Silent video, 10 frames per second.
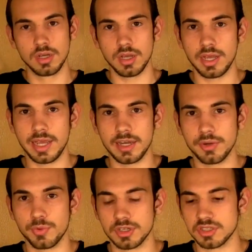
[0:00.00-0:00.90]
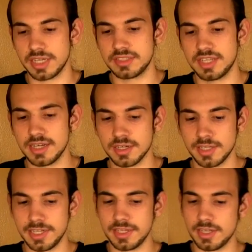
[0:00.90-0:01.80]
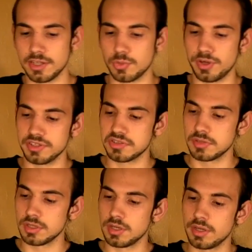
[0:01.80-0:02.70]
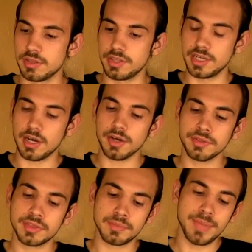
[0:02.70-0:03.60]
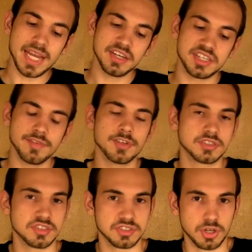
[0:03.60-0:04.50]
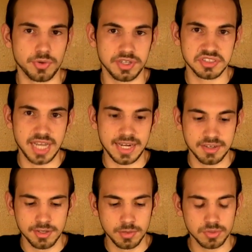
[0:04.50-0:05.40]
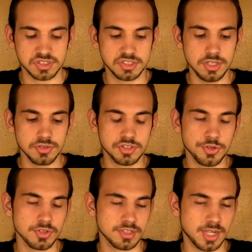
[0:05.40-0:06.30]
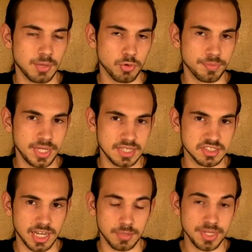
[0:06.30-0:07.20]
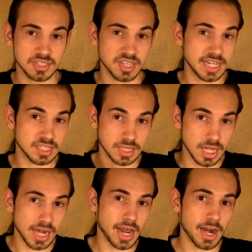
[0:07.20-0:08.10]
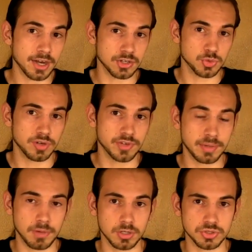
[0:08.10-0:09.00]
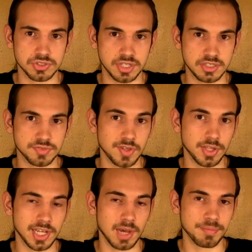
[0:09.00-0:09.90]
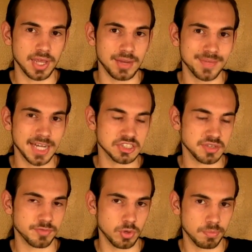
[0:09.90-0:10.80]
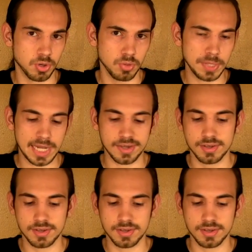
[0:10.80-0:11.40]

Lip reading: and it works identically to the other ones. The main differences, though, is that with CO2, there's a lot more PSI. The PSI is a lot higher in a 12-gram cartridge than just filling up a magazine full of propane.